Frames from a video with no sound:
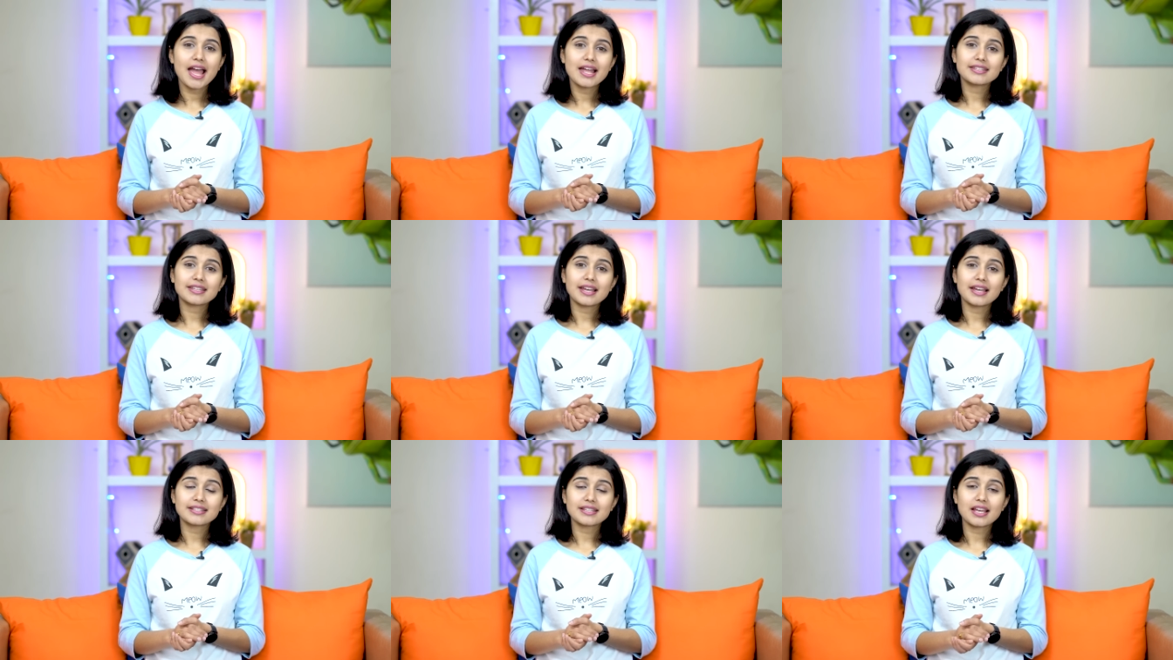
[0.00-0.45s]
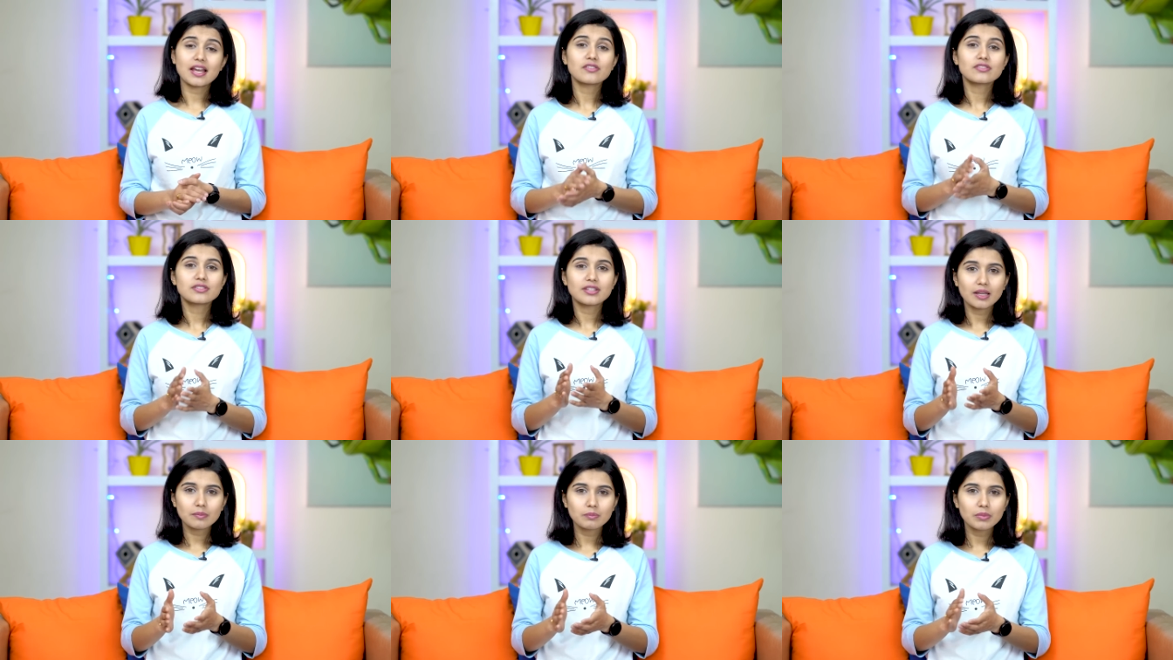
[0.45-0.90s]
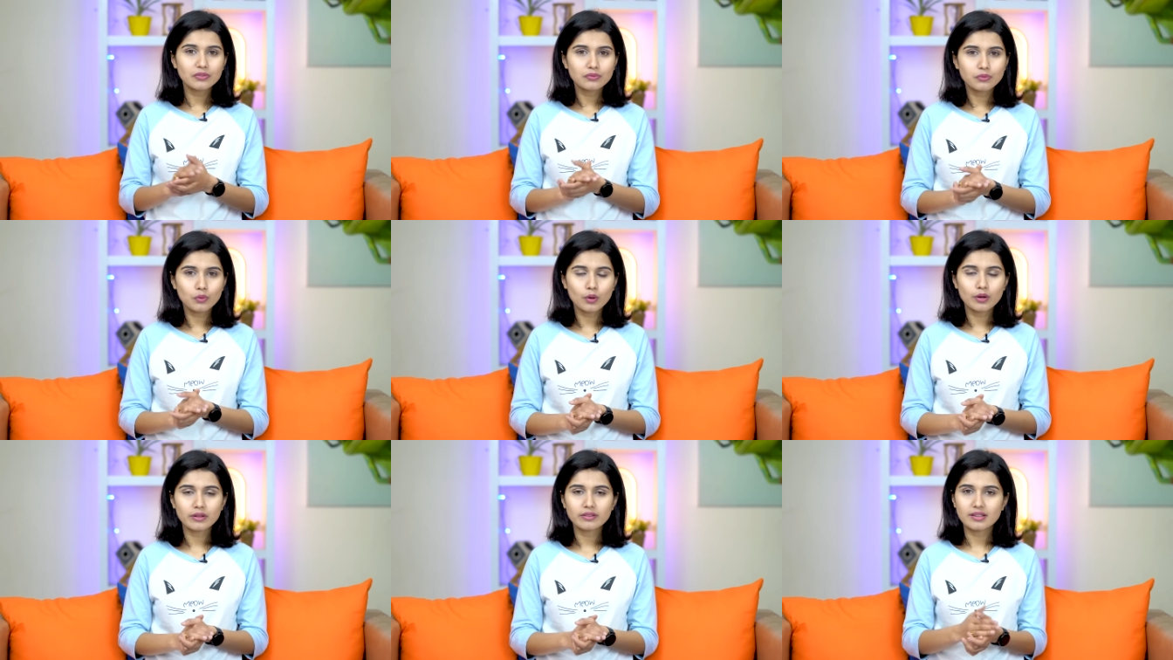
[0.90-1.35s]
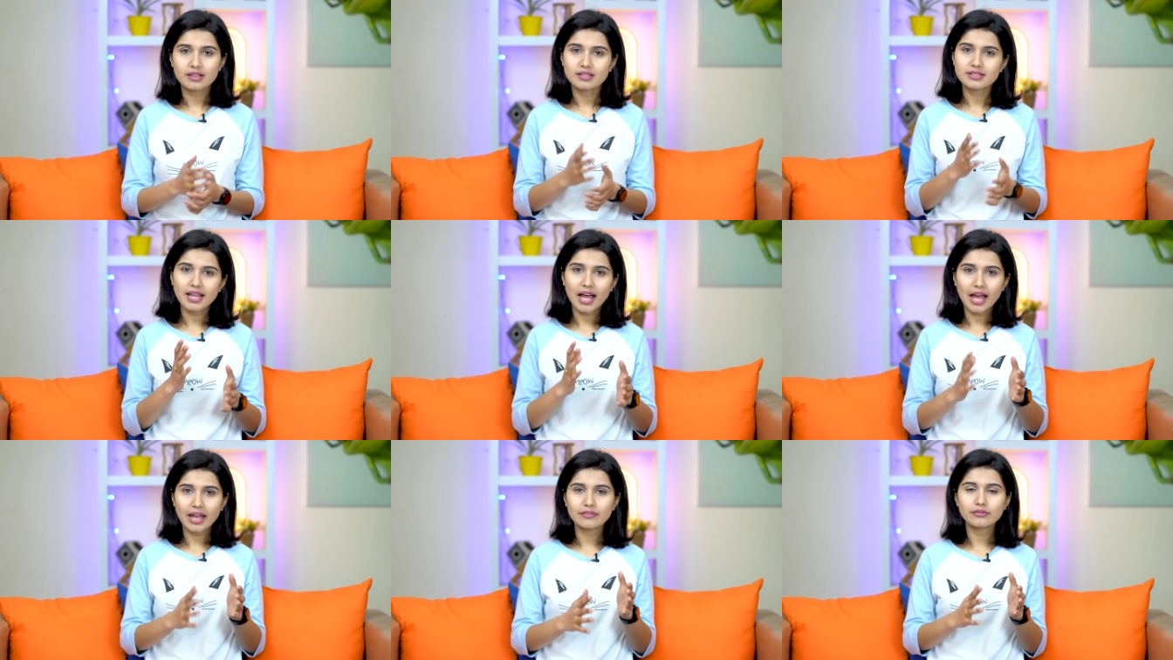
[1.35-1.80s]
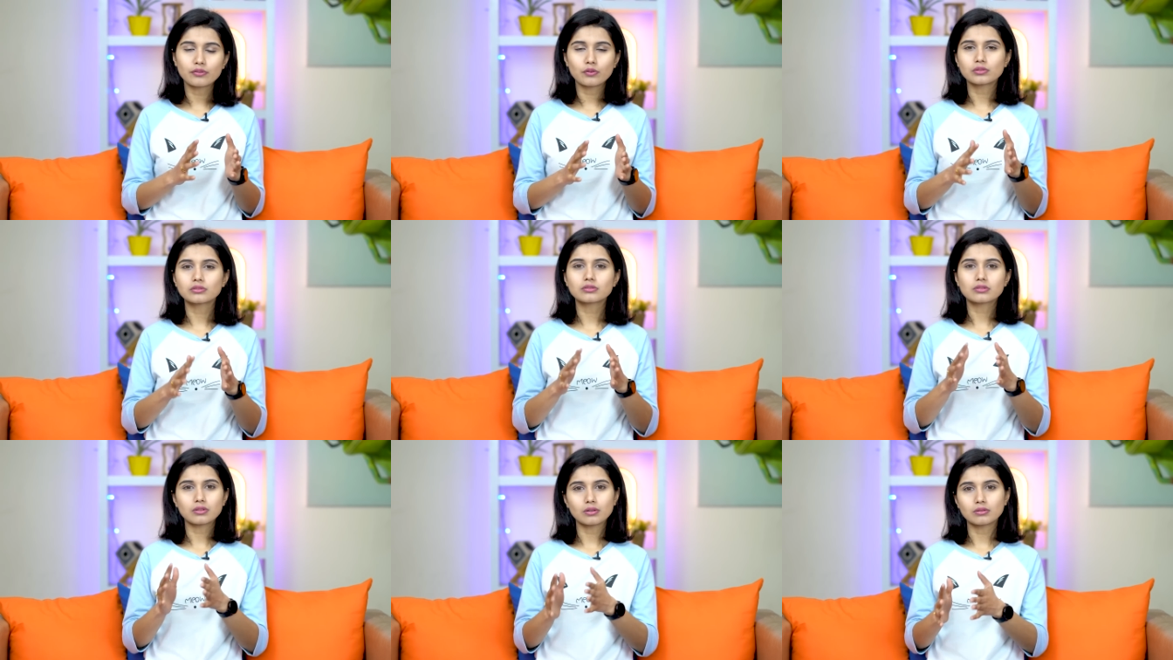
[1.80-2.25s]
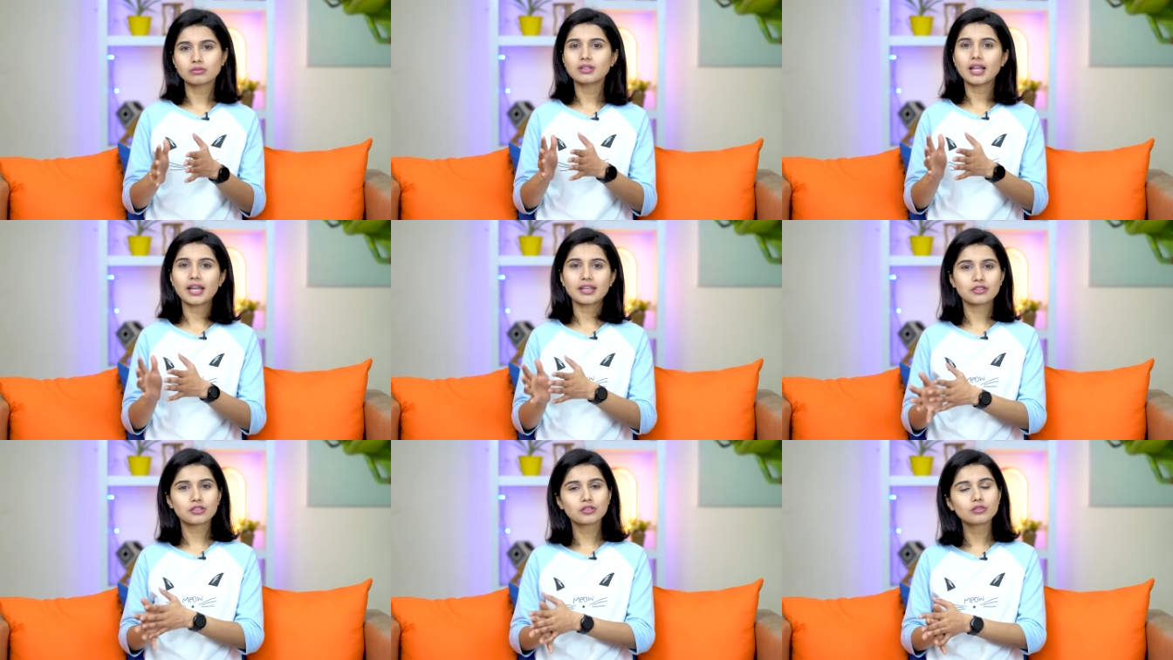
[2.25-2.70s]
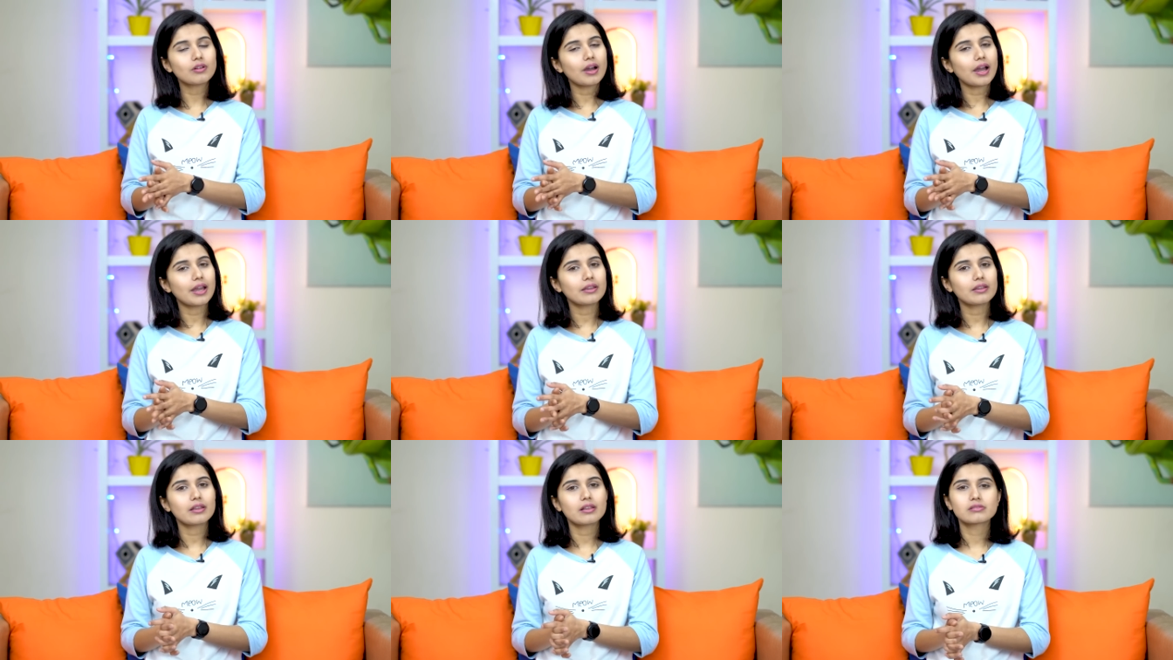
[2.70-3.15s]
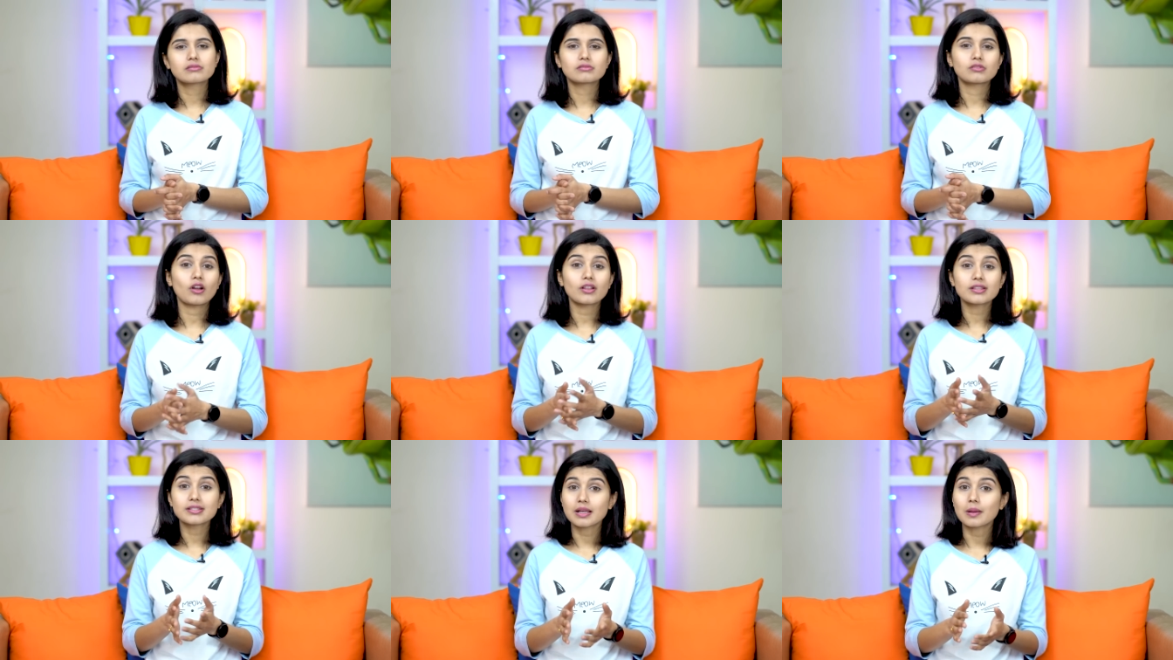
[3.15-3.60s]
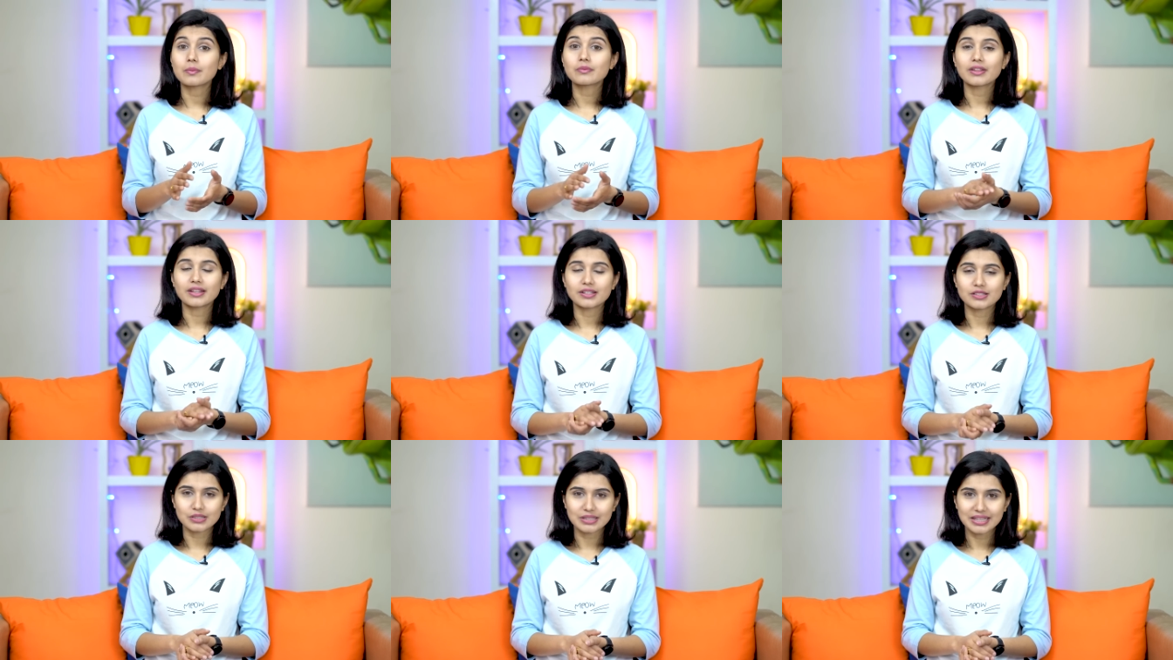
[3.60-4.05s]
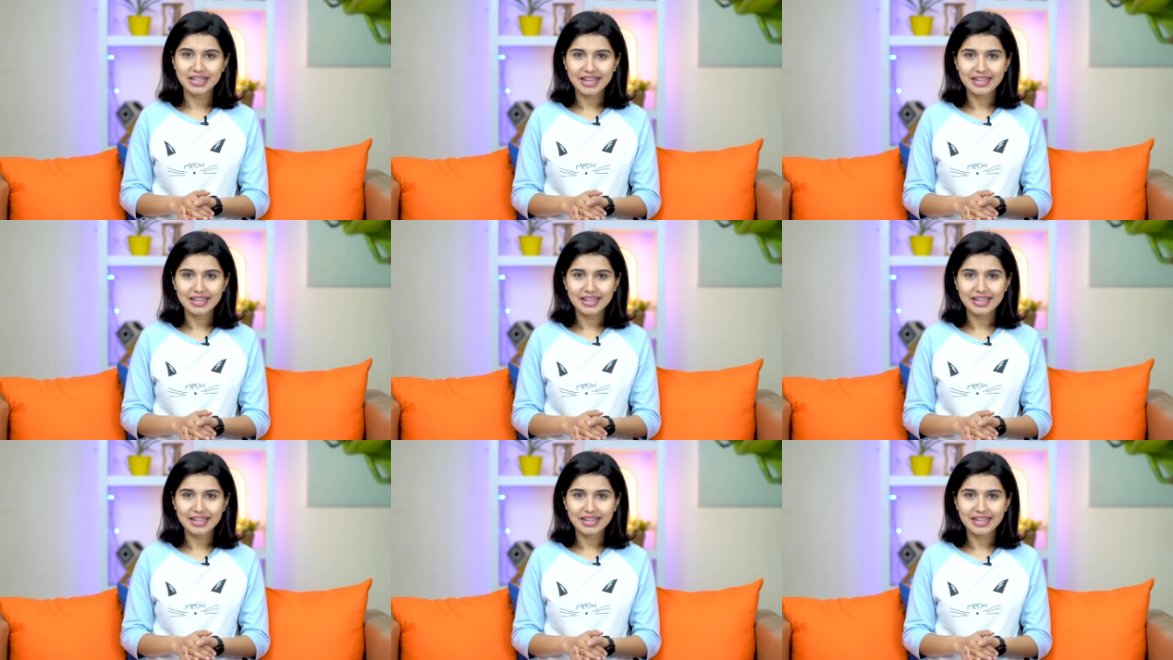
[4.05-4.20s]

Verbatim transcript: and as I've said before, this iPhone clone-like UI is not something to